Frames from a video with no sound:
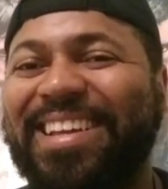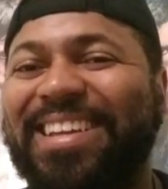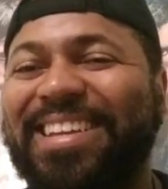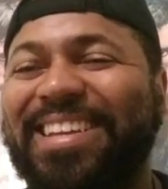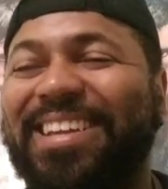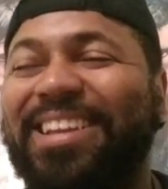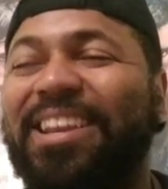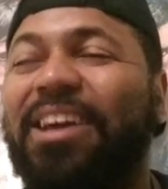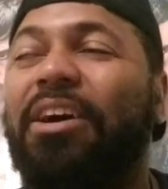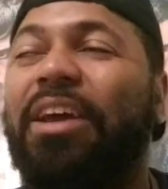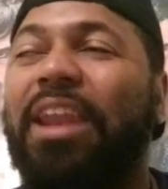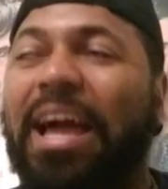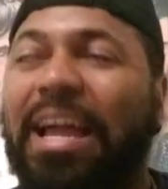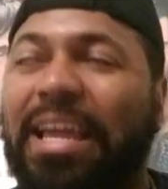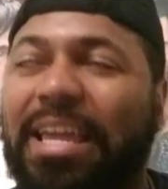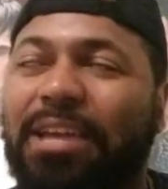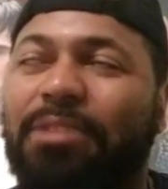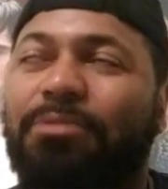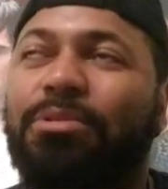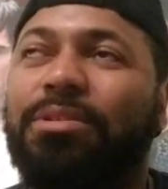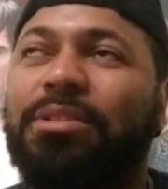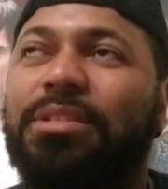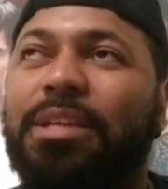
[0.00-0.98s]
you know, and I
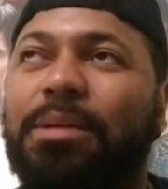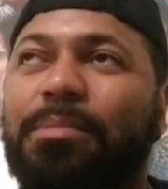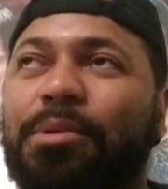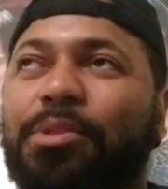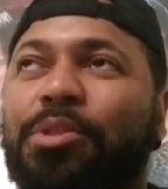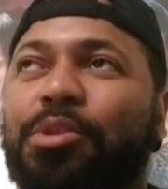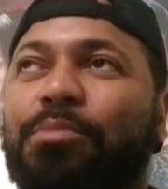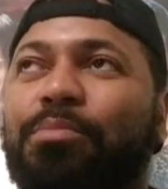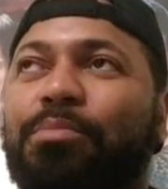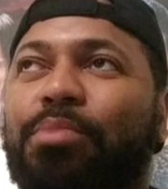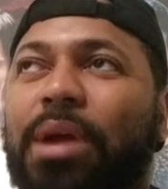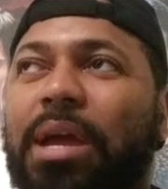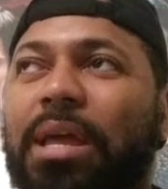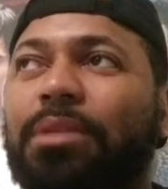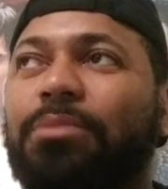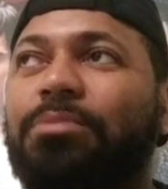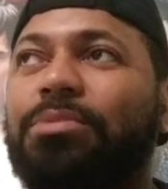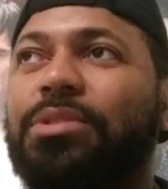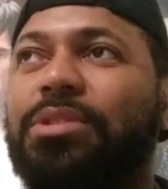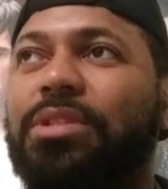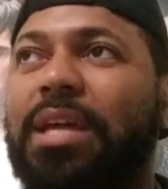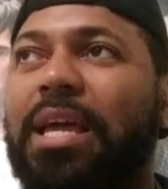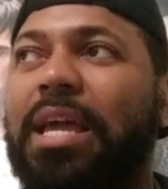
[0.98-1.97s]
get what Timothy Bradley
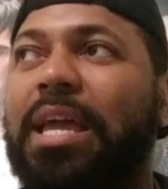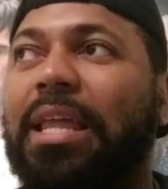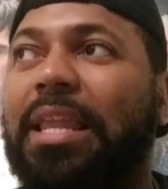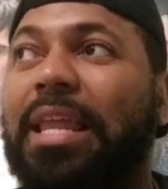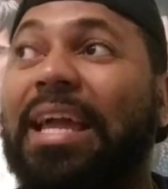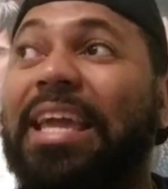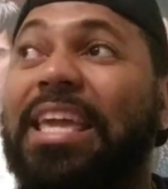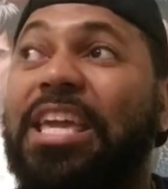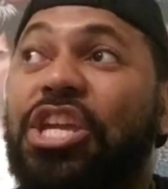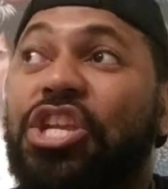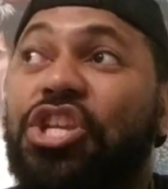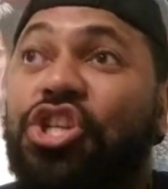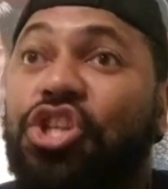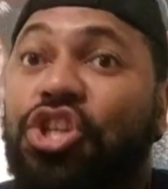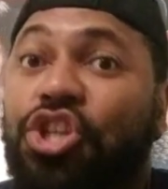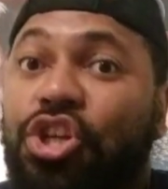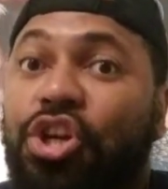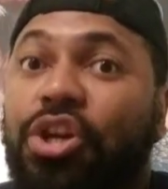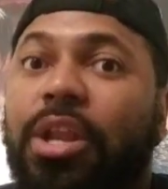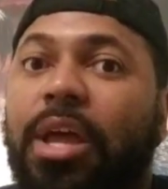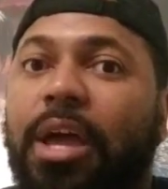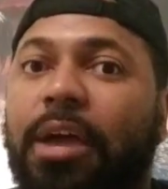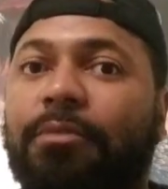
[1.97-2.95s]
was saying, like he
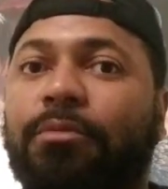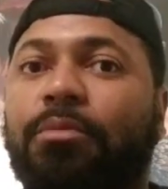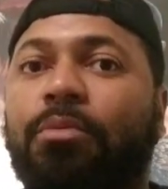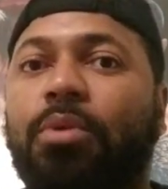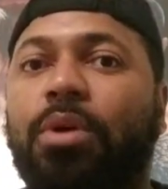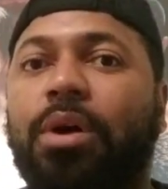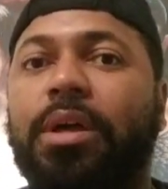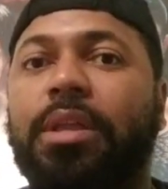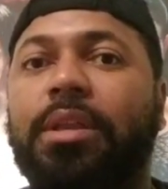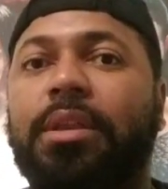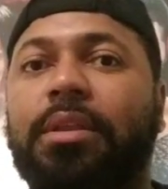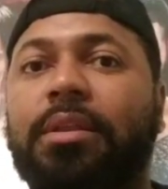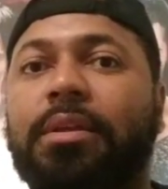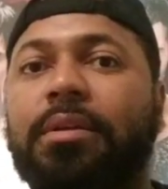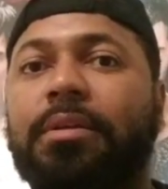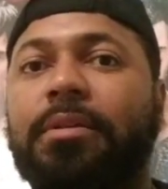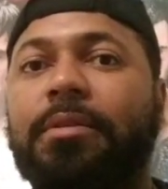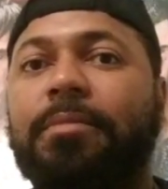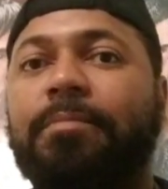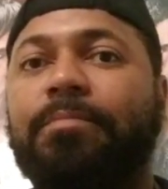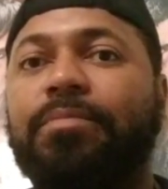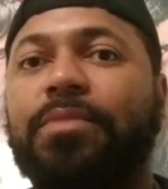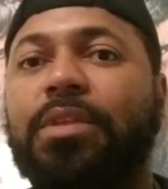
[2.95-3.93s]
should have won,
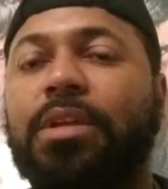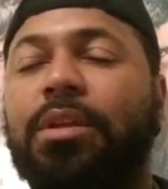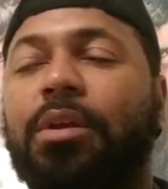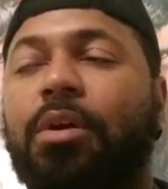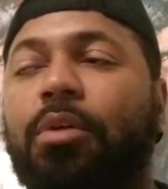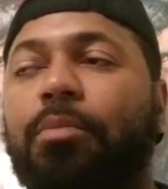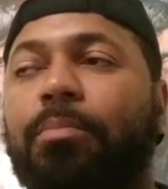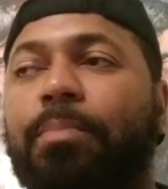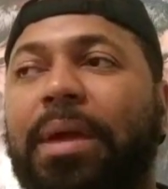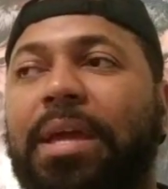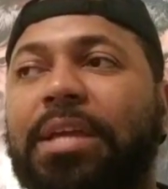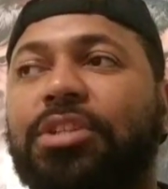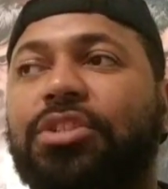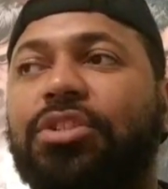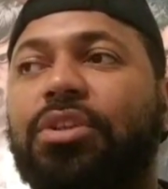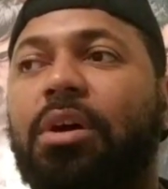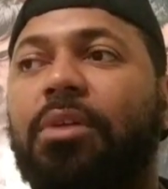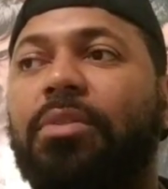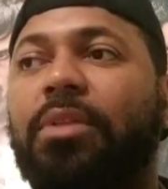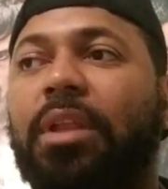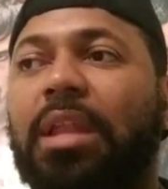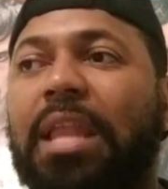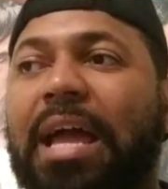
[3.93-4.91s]
you know, based
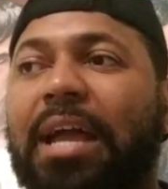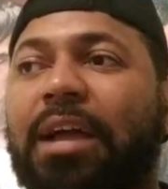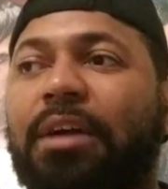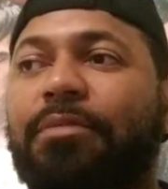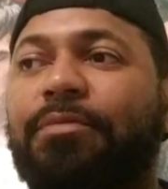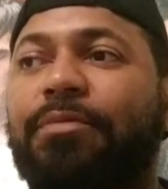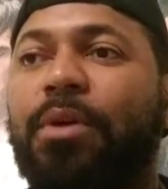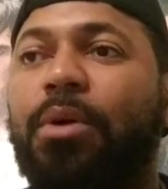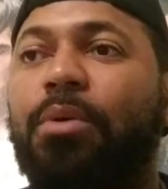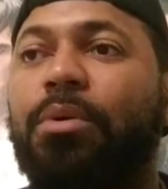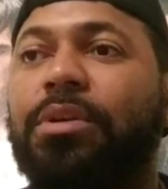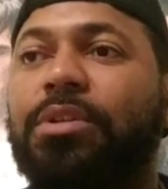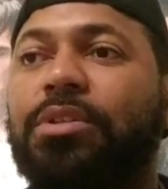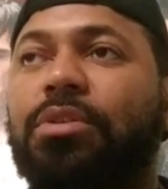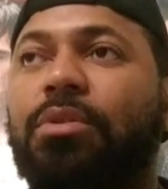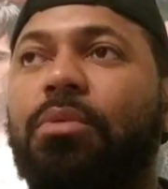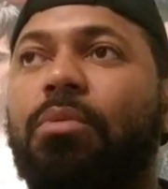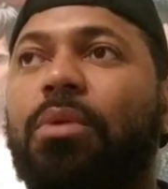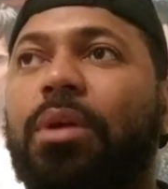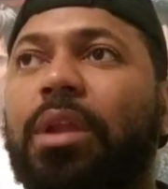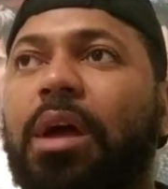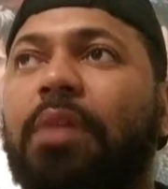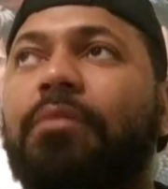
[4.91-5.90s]
on the lack of focus
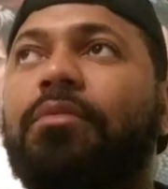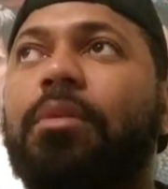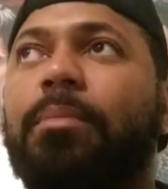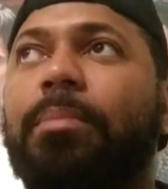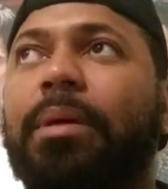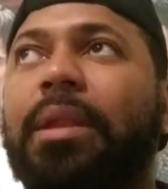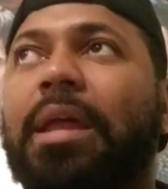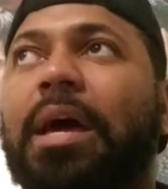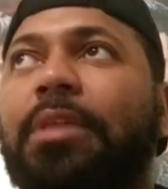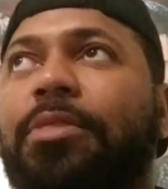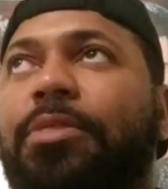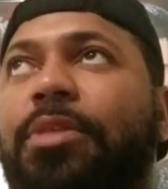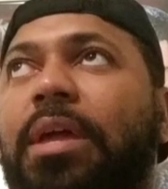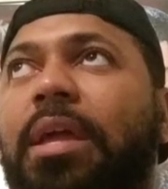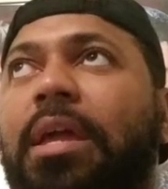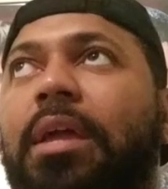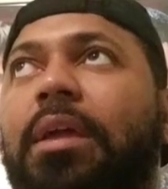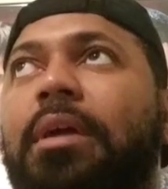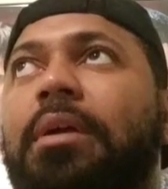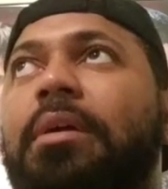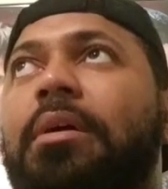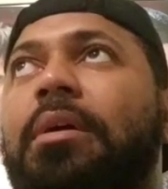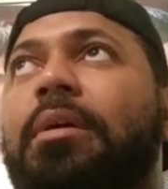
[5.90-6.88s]
or whatever. But I
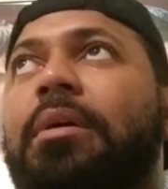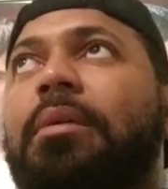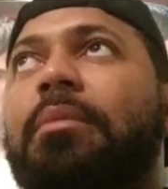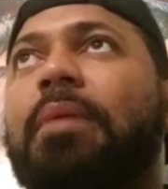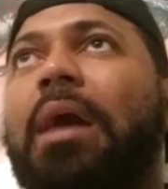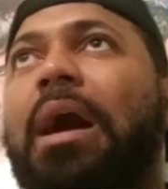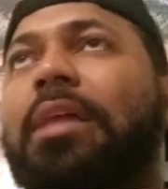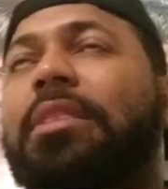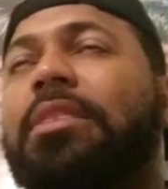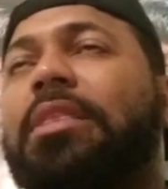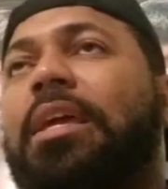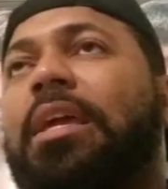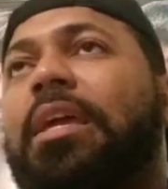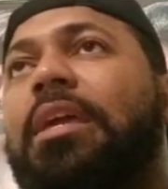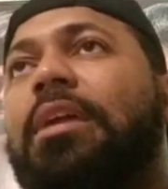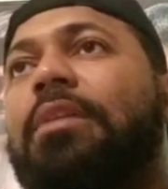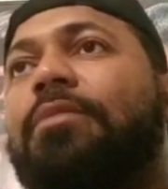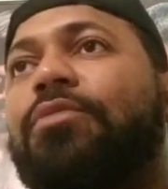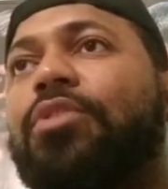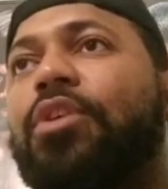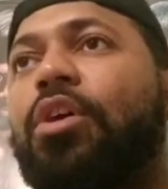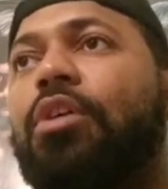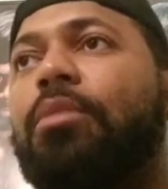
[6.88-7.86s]
think, I think
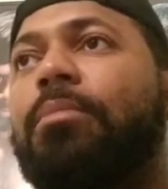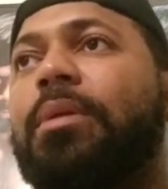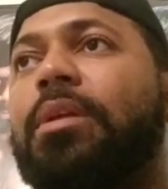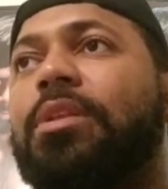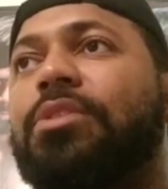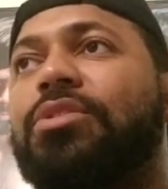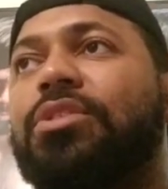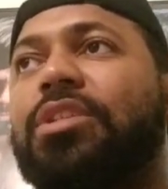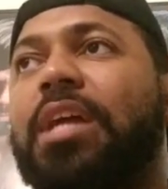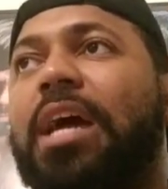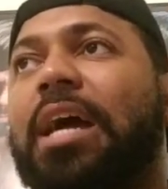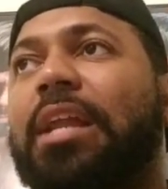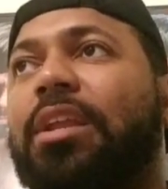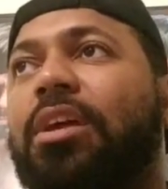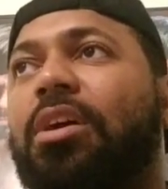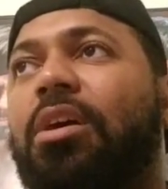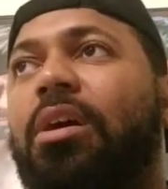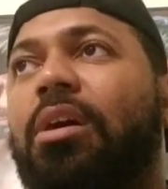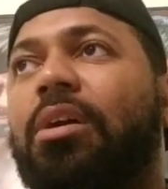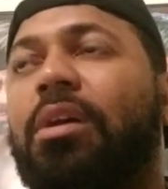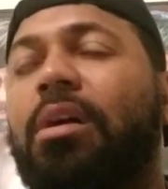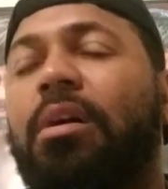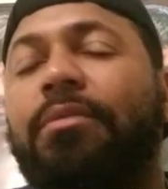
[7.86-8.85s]
Keith Thurman just got
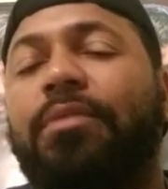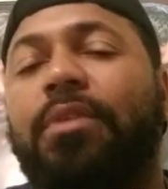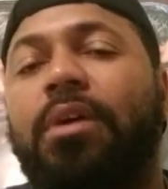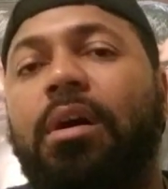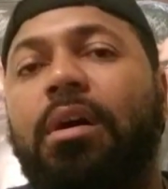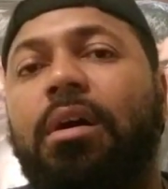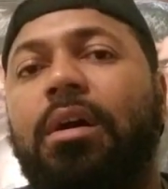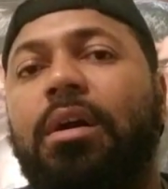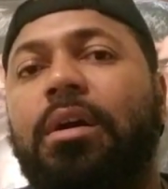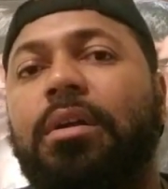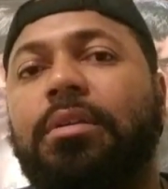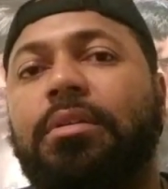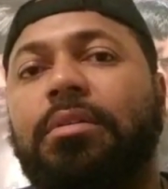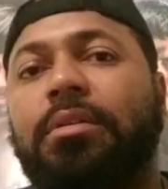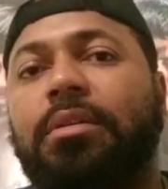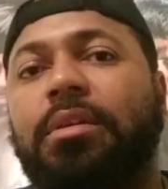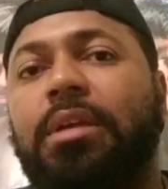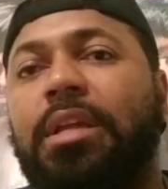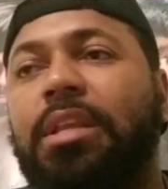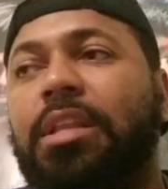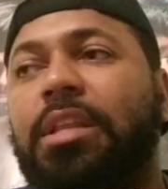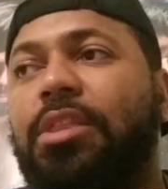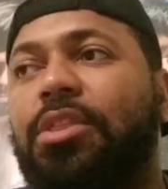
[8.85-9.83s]
caught off guard.
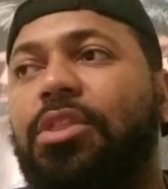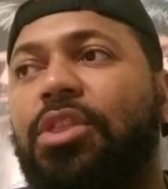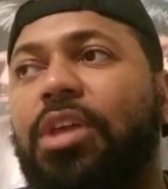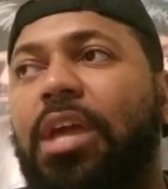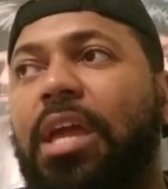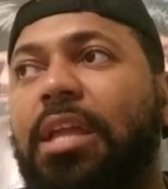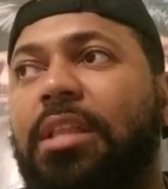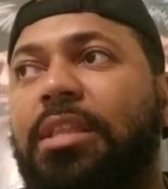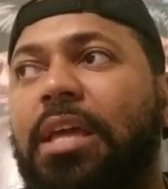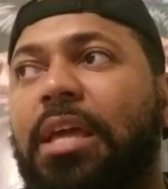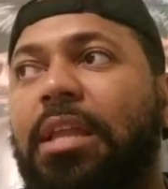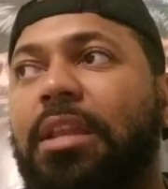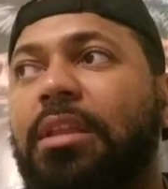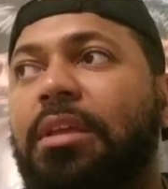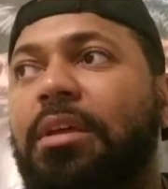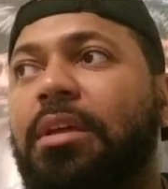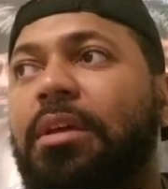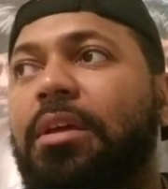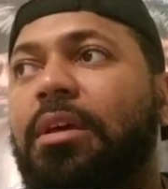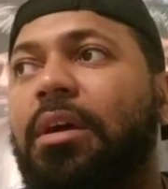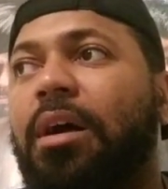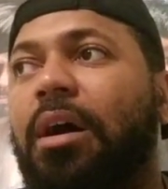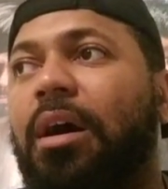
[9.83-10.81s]
He didn't think that
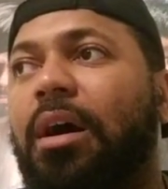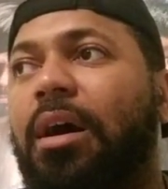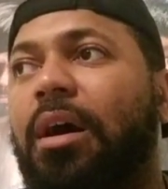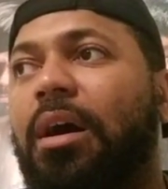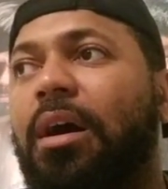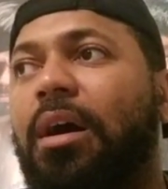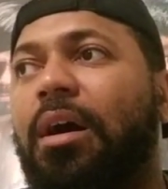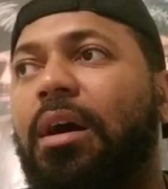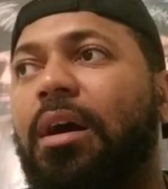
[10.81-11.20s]
uh, uh,